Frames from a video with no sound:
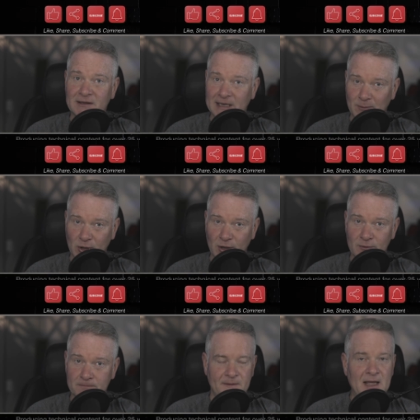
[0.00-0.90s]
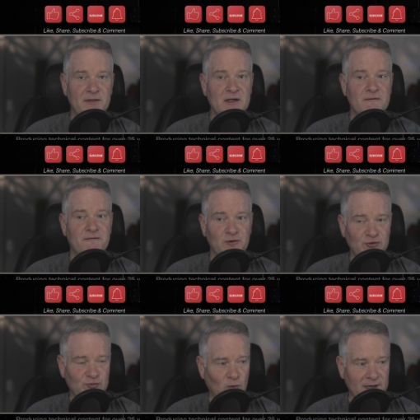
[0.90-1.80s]
down below. Now, the
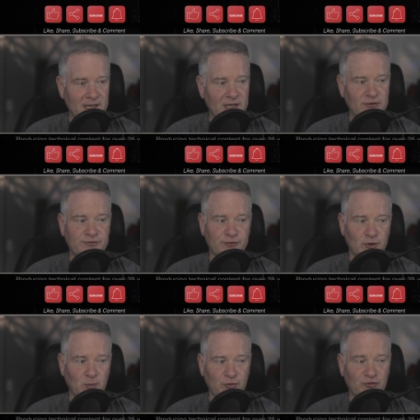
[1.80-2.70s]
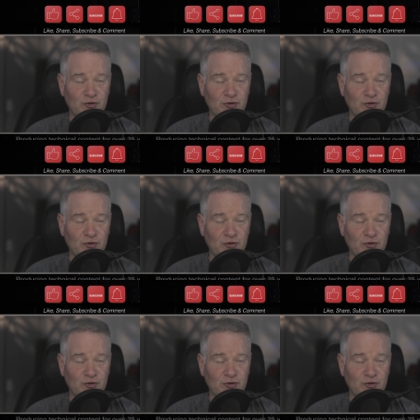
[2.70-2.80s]
first one is thermals.